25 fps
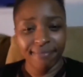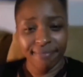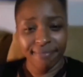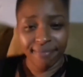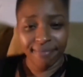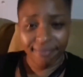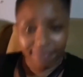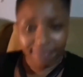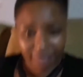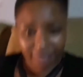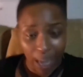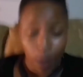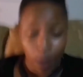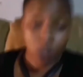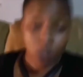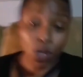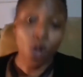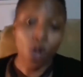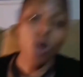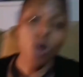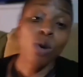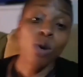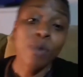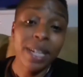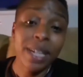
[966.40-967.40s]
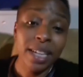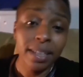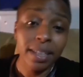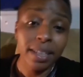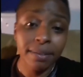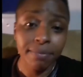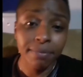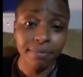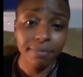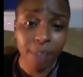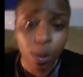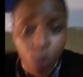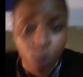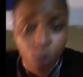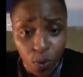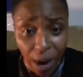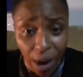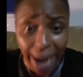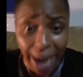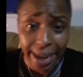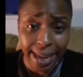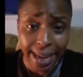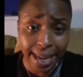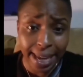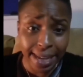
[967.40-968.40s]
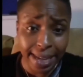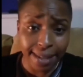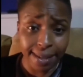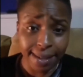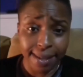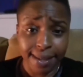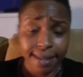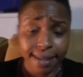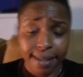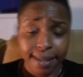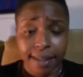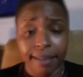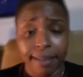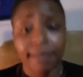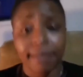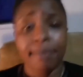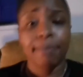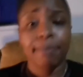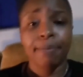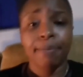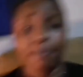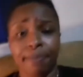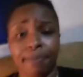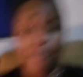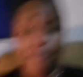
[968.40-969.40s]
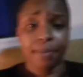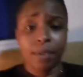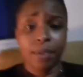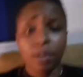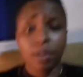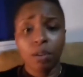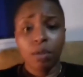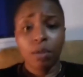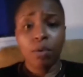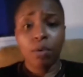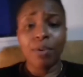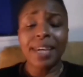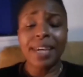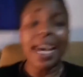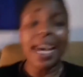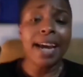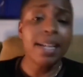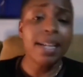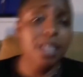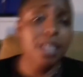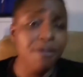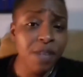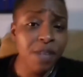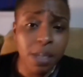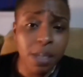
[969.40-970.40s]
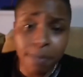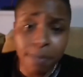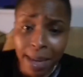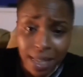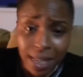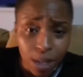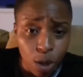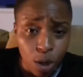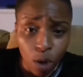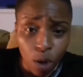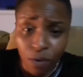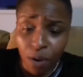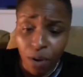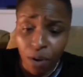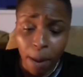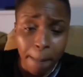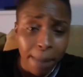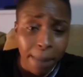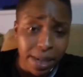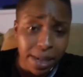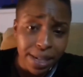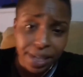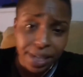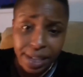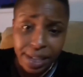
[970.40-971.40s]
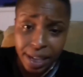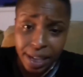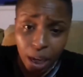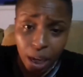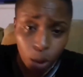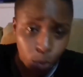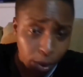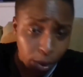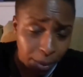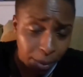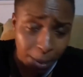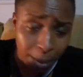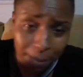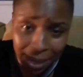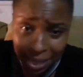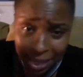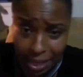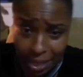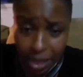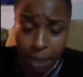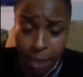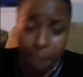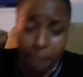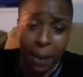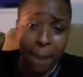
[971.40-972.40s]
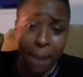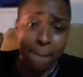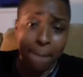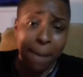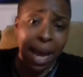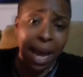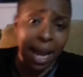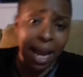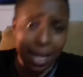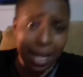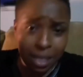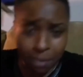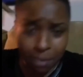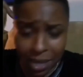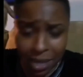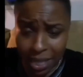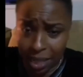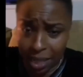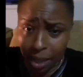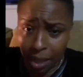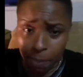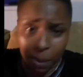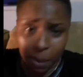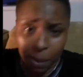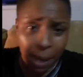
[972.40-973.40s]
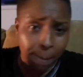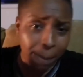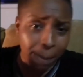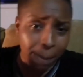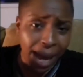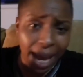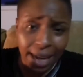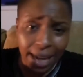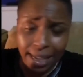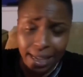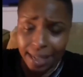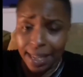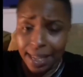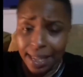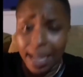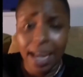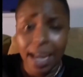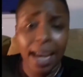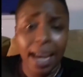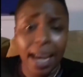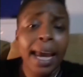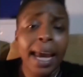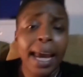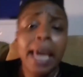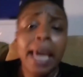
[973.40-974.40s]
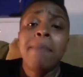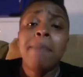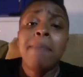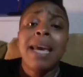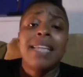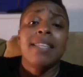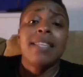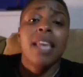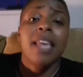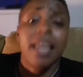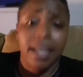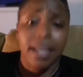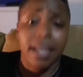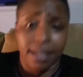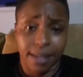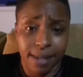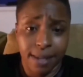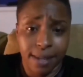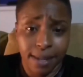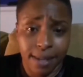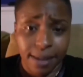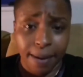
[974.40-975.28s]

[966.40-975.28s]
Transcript: They was cool with it. He was writing hits. Who cares if he's messing over a bunch of young women, messing up their minds, messing up their bodies? He makes hits.